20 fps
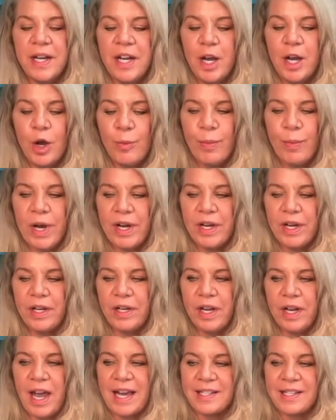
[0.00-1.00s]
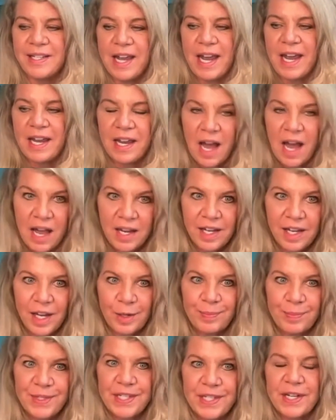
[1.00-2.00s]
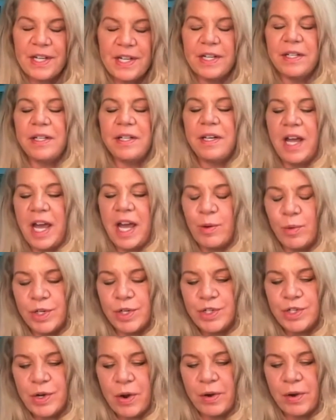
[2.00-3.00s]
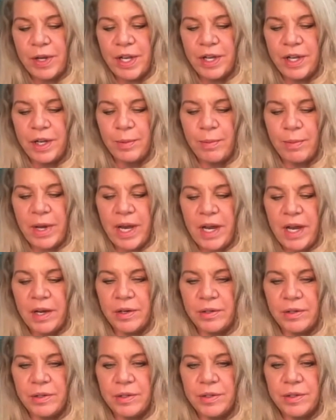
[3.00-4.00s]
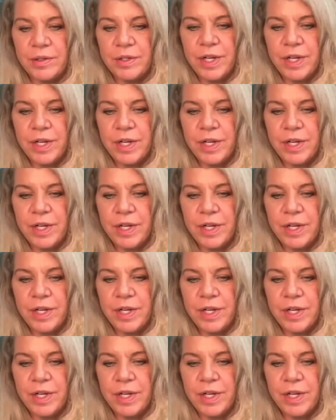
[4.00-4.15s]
Mm-hmm. But as AI comes in and we're talking about,